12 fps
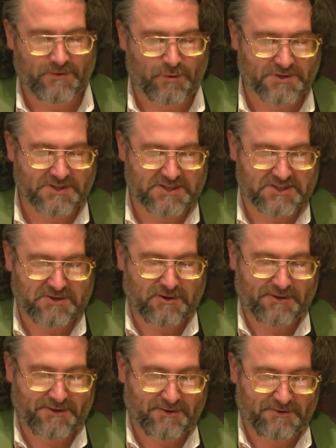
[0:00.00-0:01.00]
Of course, this is
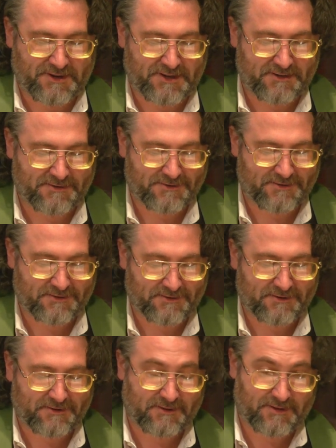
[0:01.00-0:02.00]
all theory.
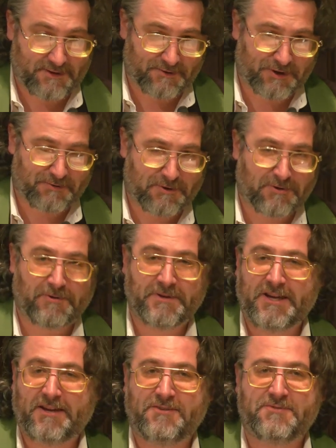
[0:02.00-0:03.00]
Theory will
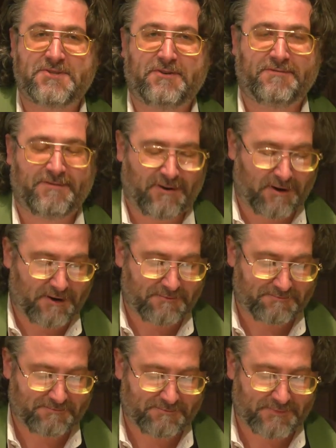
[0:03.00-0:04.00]
only get you so far.
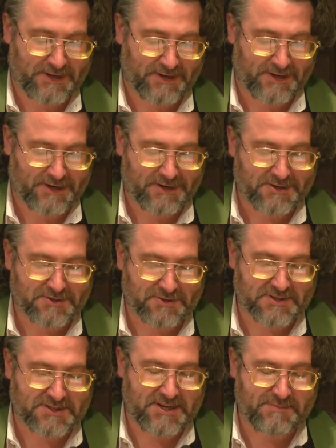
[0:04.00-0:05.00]
So
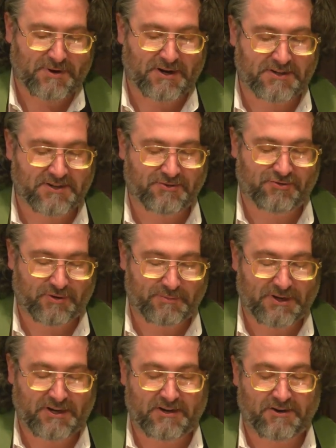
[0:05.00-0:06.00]
let's keep on
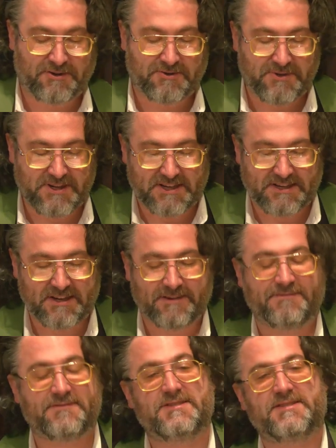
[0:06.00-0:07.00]
contributing our unique
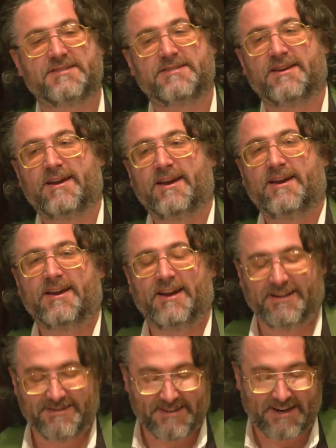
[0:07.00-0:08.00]
gifts
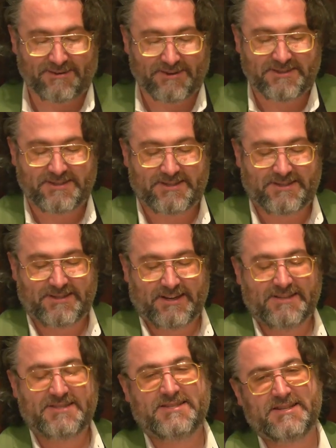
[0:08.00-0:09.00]
and talents
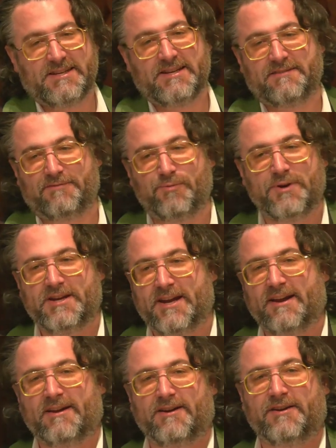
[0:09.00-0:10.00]
and see if we
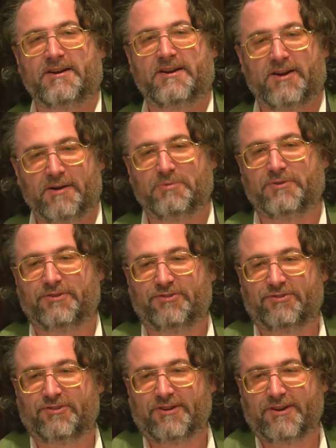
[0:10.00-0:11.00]
cannot
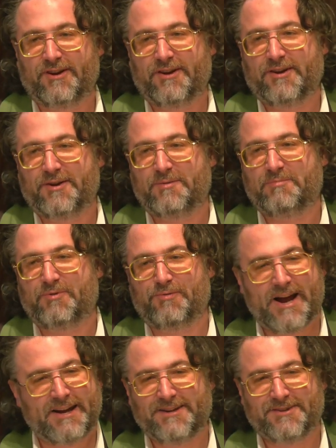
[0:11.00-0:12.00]
accomplish
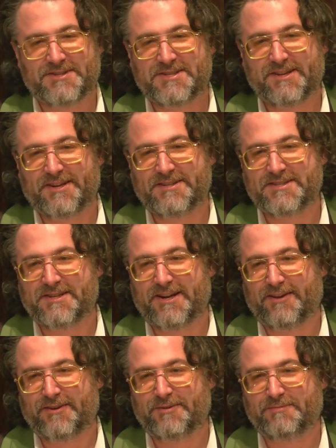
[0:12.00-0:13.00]
miraculous things
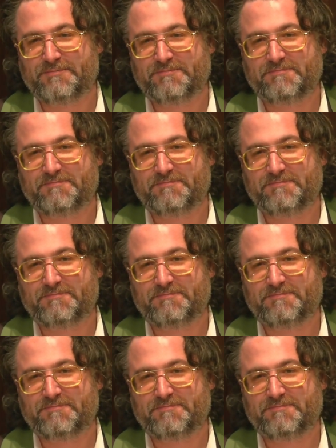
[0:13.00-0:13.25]
together.